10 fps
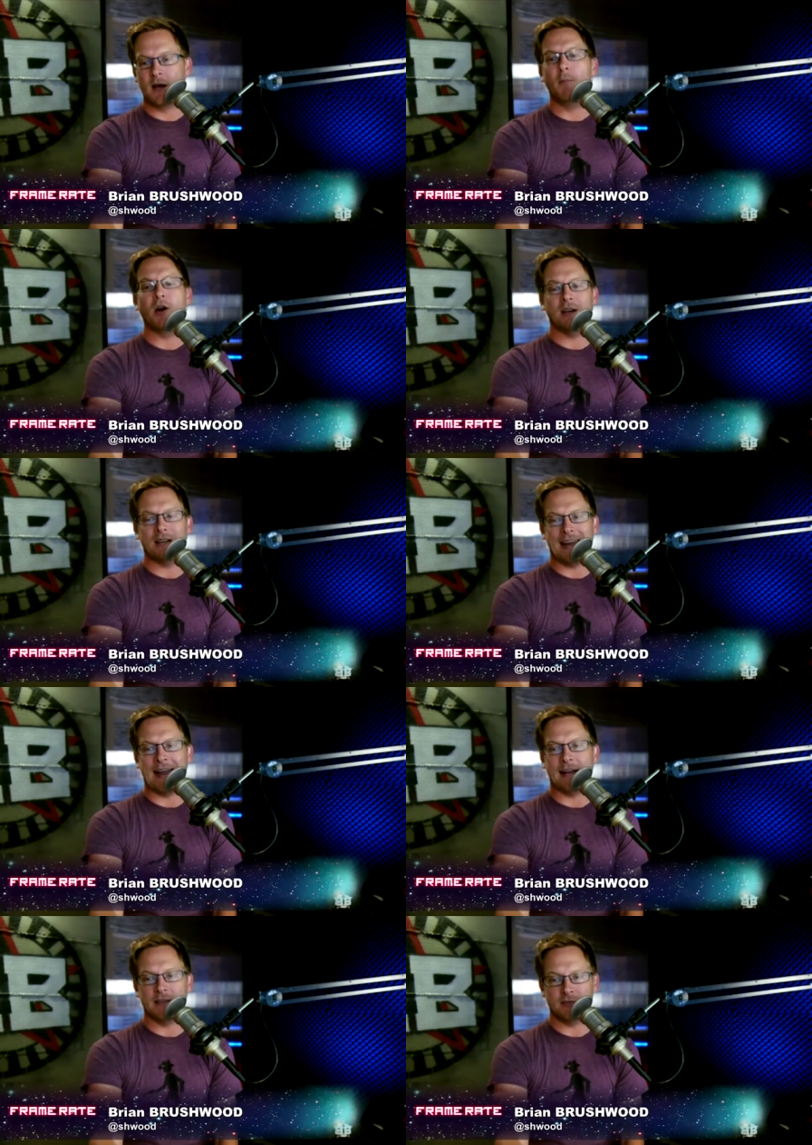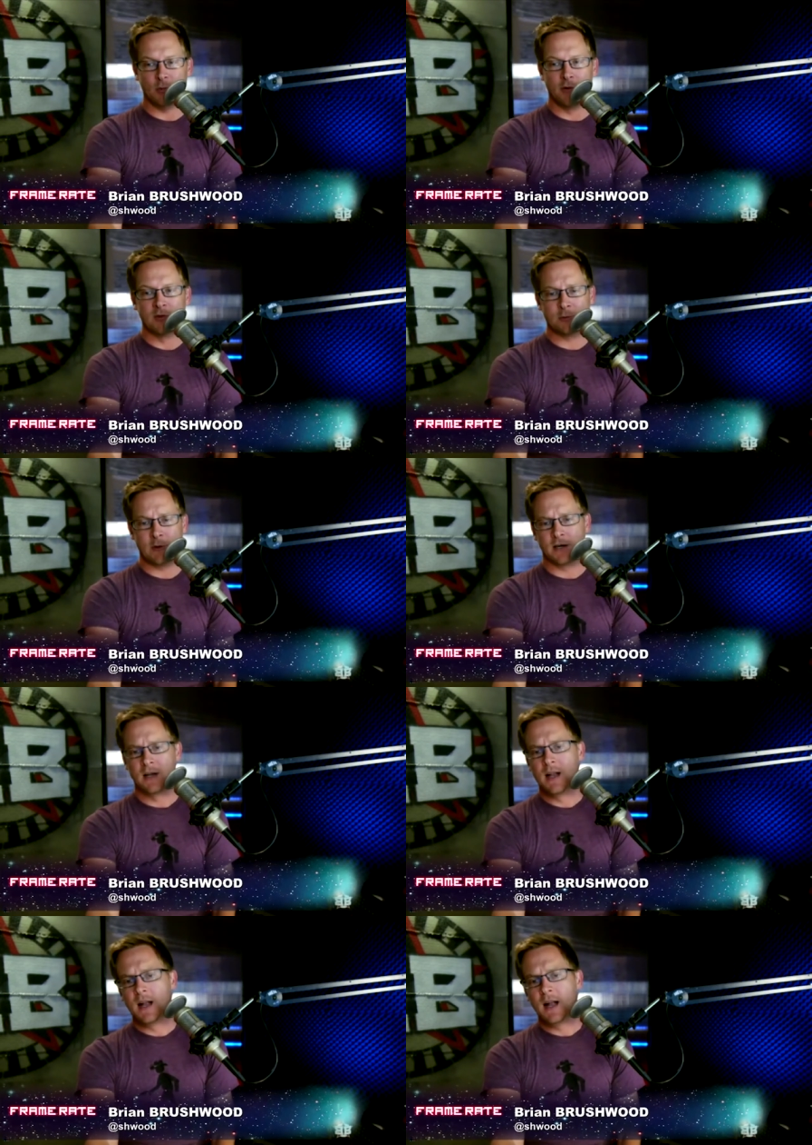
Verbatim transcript: Uh, Mark K, I assume, over Twitter.